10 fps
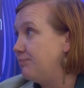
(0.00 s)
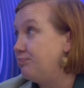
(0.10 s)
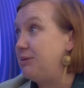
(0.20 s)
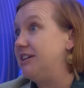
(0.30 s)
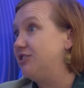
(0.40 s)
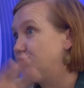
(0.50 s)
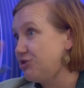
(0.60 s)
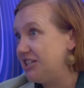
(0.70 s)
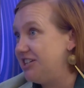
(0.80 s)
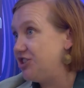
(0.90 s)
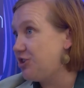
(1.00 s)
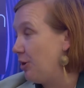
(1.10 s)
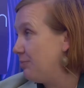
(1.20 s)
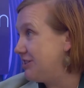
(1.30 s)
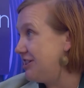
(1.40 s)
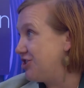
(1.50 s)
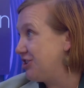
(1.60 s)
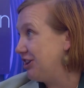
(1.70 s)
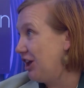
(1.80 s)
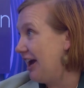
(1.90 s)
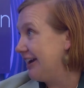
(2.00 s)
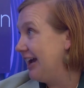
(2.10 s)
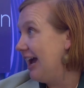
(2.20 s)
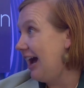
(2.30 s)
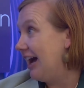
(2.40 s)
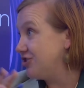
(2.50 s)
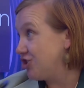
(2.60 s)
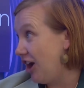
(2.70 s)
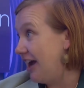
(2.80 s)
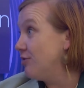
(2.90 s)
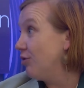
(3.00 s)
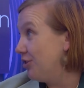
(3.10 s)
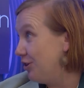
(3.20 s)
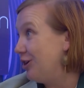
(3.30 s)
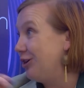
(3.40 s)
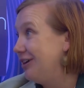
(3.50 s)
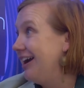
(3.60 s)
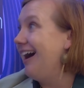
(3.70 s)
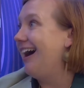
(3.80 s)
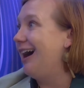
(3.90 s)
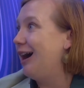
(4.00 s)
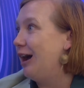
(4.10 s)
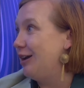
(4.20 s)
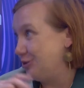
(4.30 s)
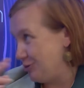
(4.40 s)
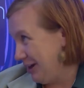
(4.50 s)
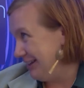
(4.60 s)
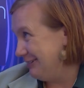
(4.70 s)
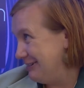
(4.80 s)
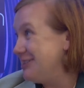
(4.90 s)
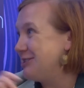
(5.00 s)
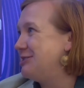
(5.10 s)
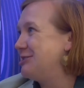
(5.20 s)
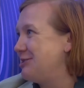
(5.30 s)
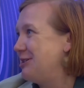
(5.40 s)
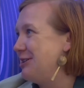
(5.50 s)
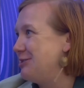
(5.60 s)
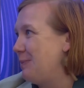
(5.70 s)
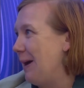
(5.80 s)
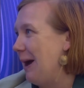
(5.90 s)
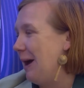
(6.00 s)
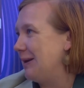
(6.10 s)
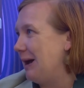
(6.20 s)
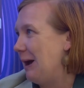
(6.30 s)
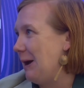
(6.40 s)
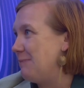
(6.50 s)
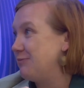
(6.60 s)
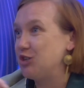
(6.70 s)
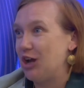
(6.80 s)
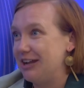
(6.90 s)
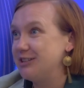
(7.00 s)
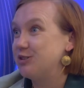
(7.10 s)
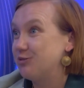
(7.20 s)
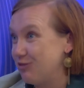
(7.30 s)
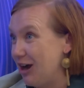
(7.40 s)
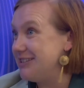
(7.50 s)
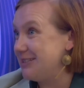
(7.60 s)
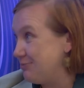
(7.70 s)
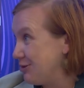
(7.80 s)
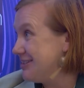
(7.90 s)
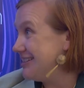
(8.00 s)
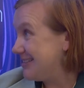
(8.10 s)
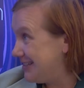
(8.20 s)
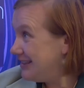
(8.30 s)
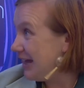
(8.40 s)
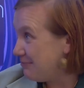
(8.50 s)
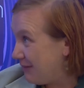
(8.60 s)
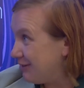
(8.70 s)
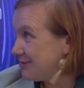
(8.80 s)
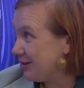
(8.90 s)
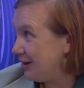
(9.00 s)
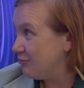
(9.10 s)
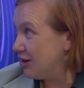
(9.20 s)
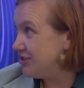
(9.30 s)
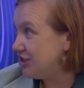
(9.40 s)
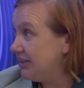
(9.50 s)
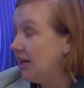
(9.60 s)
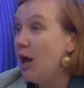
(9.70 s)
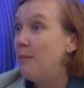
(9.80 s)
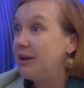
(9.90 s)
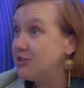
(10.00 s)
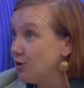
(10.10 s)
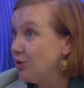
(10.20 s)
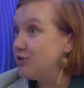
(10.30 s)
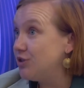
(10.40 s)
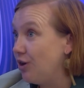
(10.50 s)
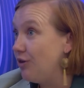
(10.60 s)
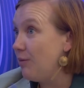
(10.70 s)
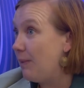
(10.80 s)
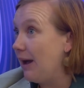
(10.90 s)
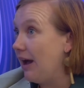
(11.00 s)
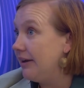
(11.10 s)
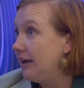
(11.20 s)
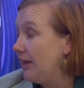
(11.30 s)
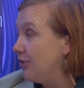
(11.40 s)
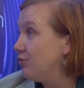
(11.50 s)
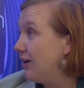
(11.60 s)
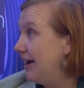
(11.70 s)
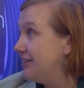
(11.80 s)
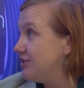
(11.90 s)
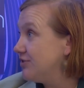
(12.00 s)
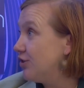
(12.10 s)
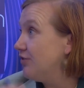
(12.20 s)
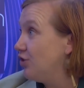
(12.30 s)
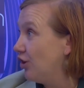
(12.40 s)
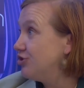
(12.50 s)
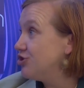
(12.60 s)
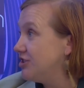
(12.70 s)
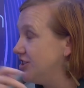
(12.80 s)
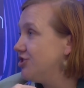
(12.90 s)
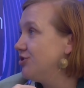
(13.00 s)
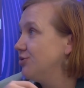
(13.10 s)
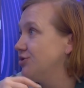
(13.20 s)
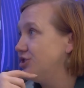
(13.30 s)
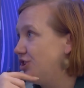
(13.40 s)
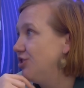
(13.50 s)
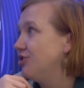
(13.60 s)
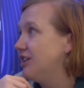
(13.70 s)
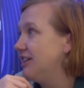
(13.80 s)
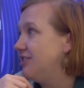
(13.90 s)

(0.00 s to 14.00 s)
big strategic competition like China, although Australia is concerned about China's sort of rising presence in that maritime region, but it's also about the range of sort of non-traditional security